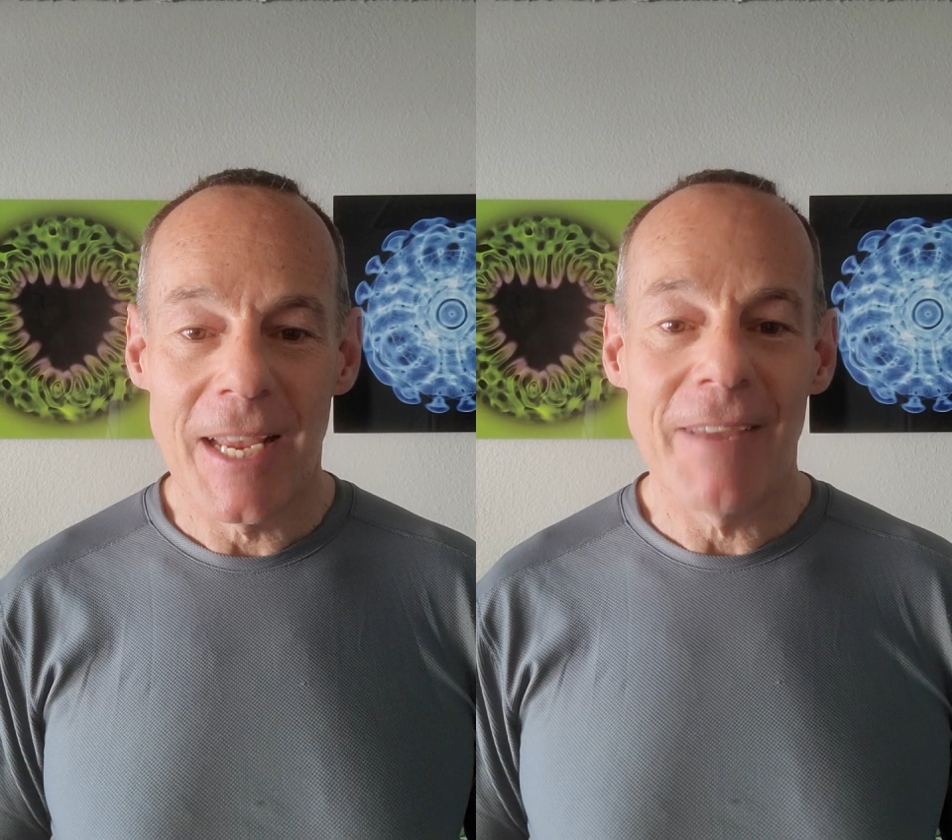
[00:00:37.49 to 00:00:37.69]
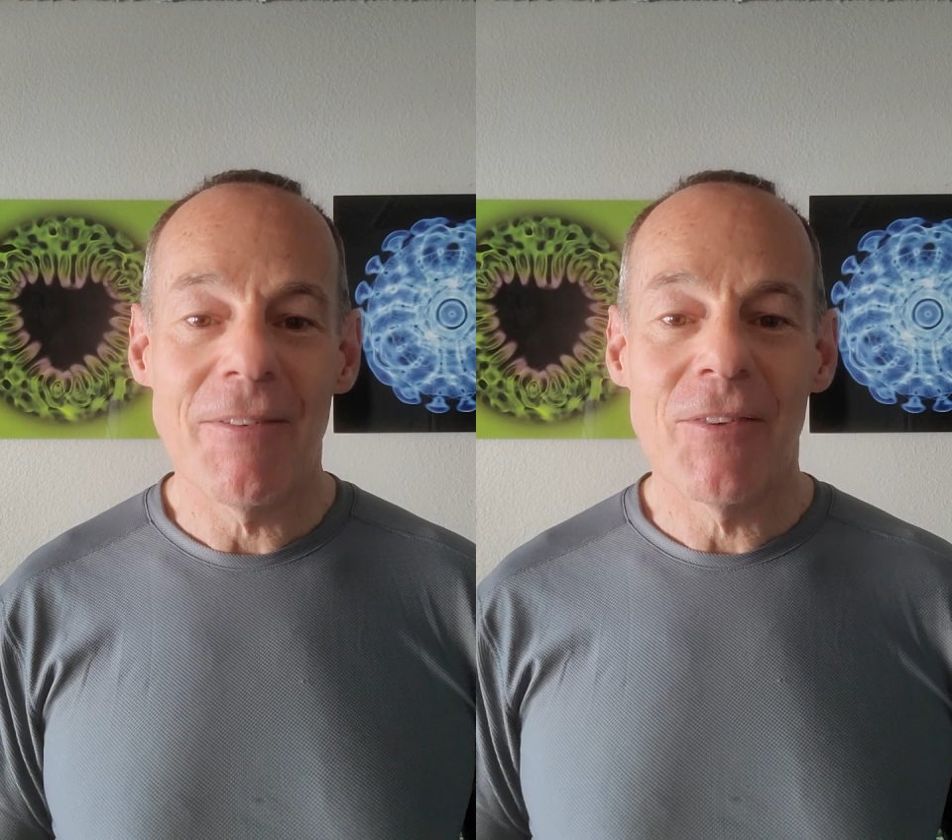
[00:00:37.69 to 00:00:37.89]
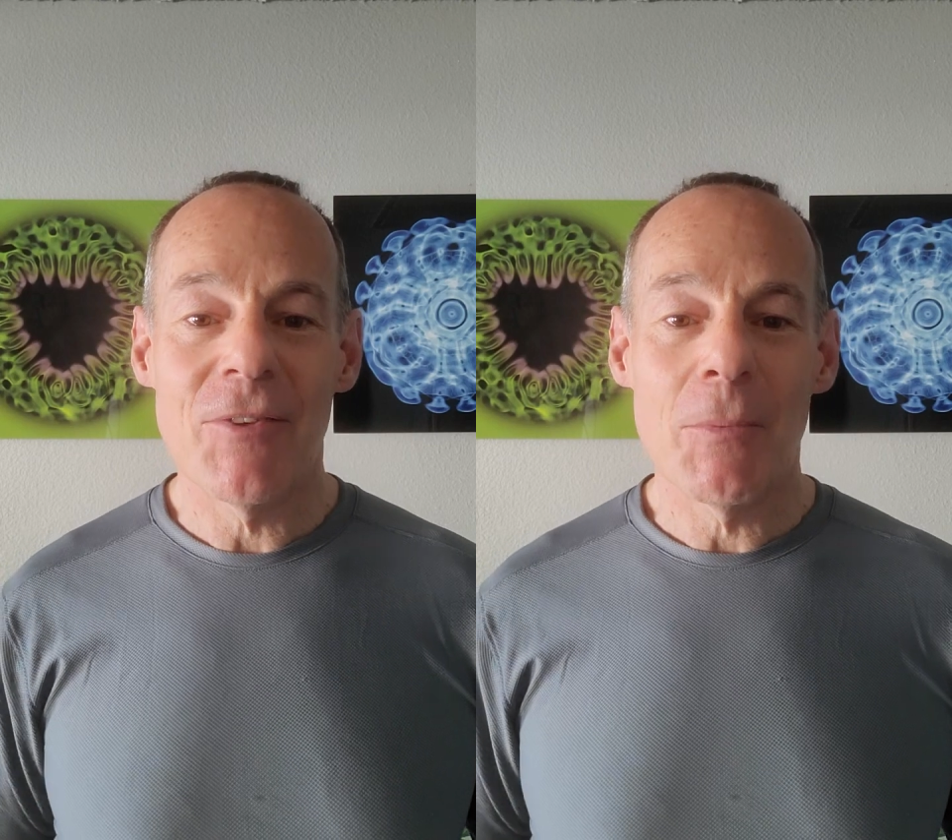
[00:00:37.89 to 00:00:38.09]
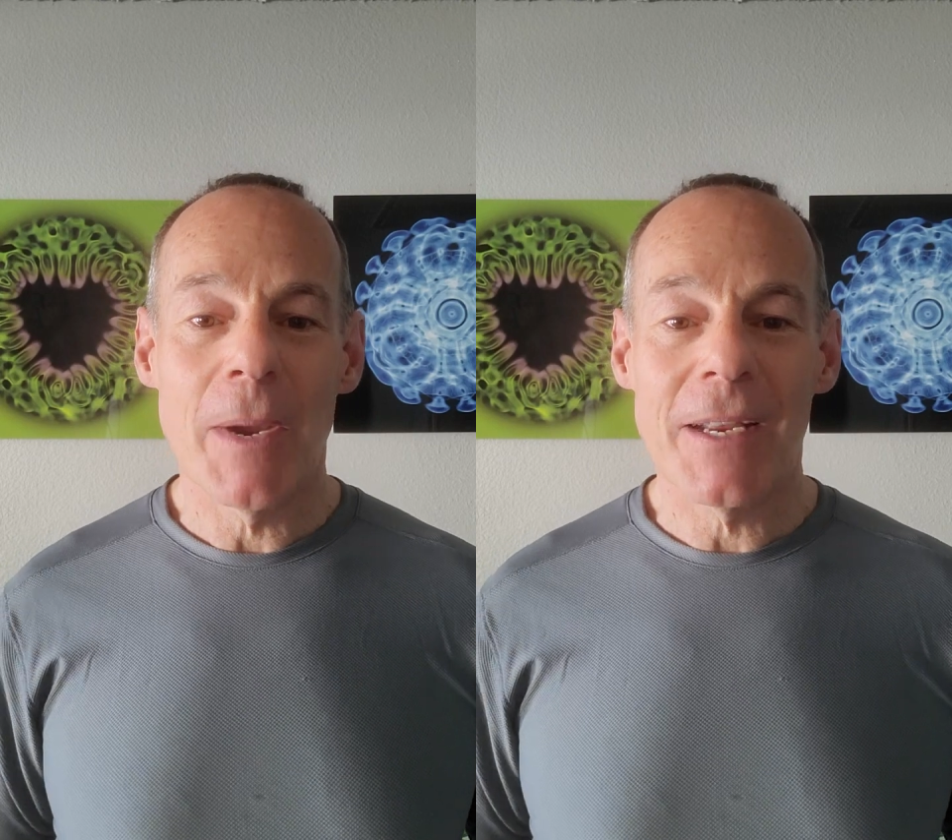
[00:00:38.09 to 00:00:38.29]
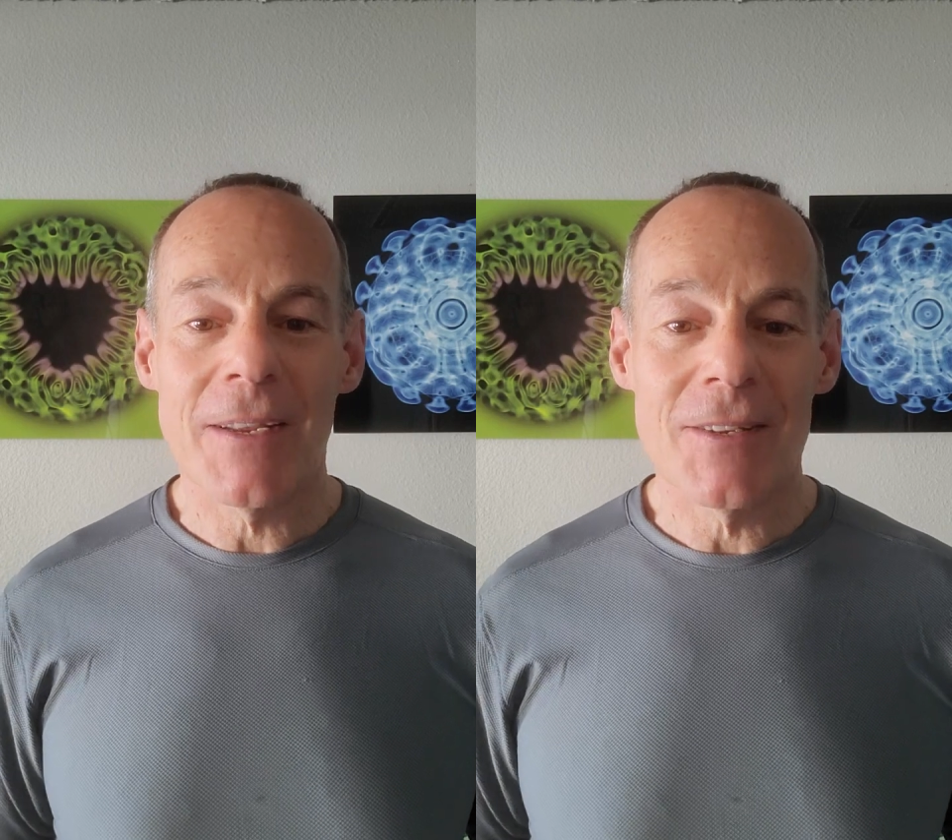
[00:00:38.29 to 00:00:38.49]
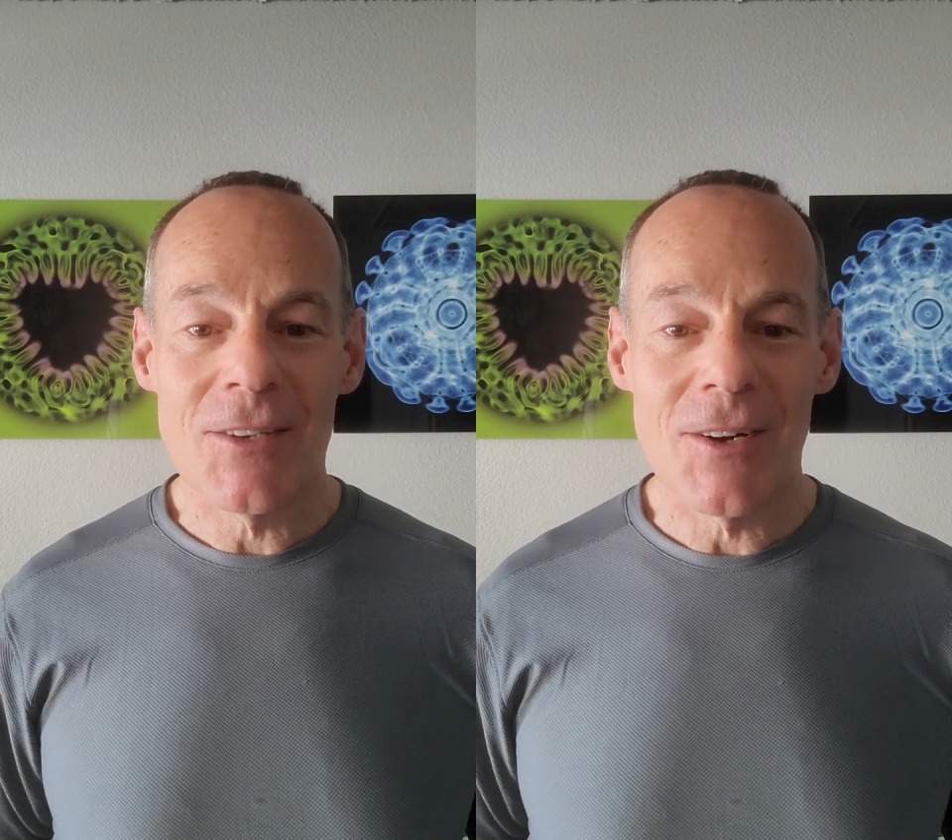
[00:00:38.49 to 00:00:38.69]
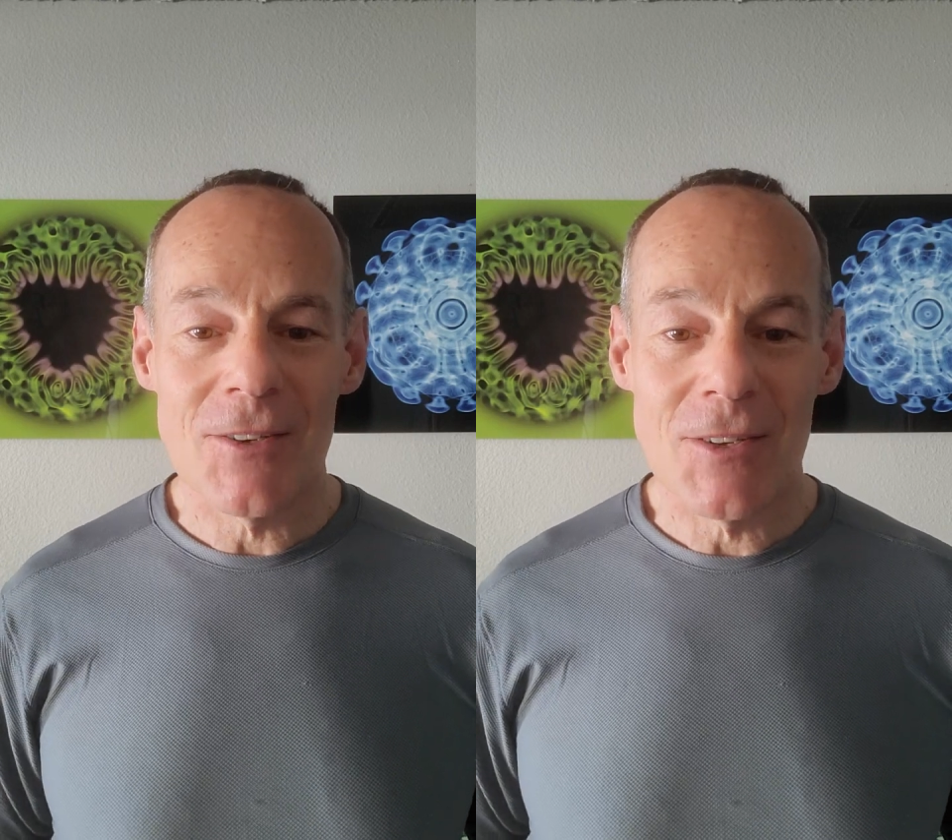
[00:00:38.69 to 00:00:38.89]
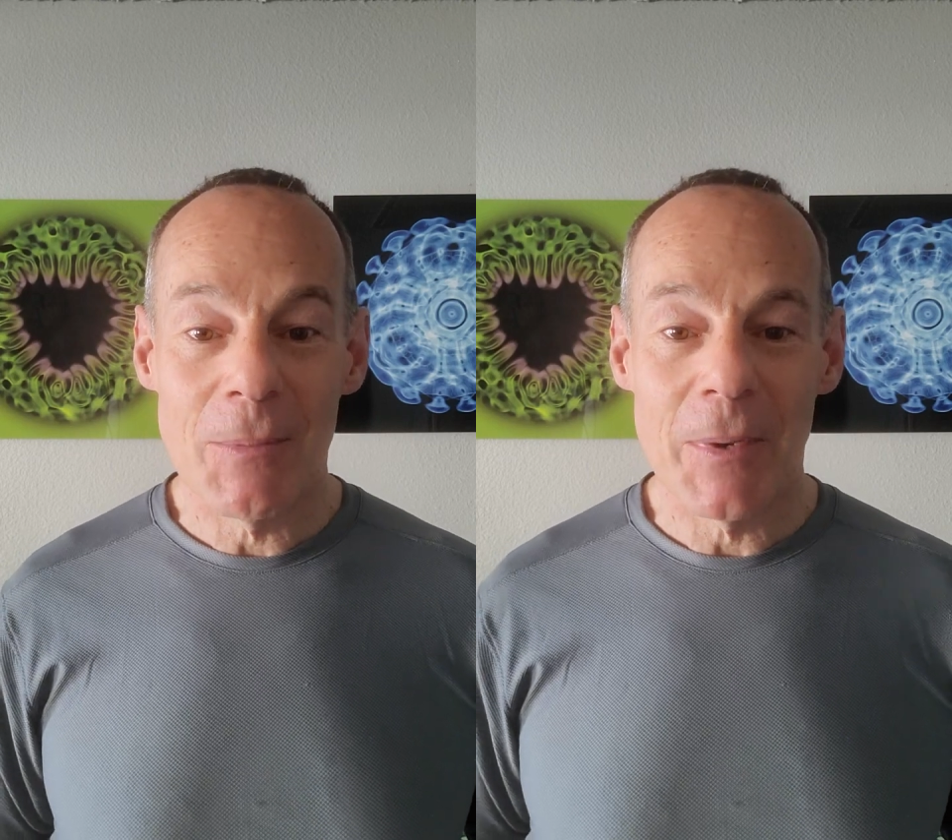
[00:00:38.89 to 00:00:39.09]
Even if you might consider
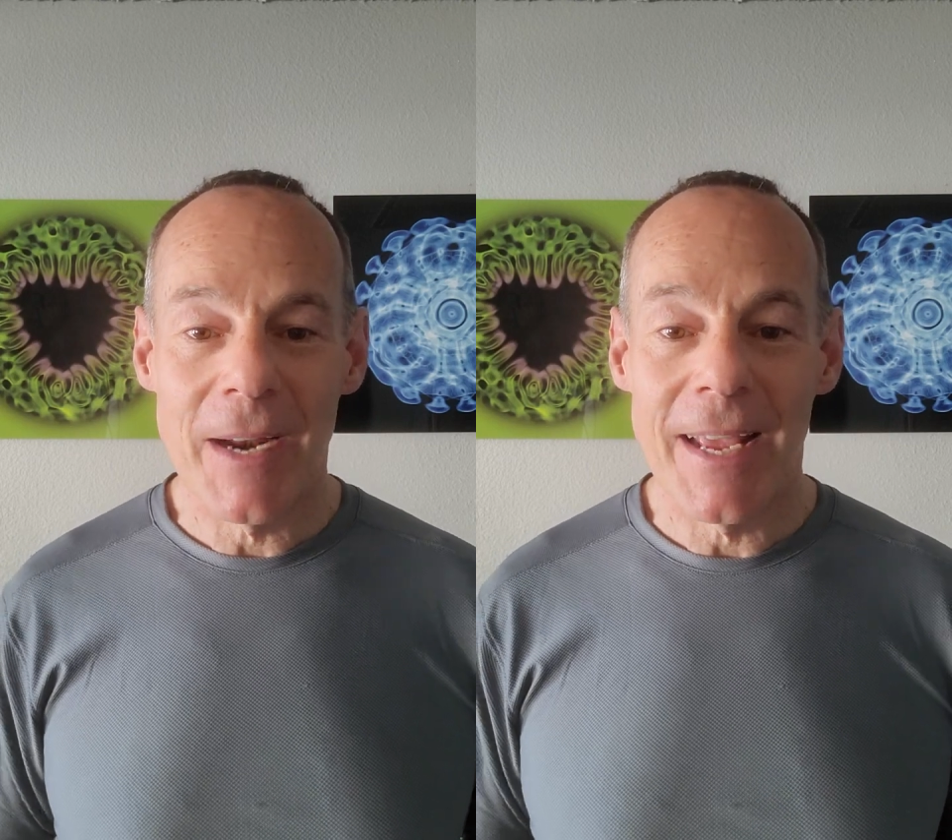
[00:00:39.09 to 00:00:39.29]
someone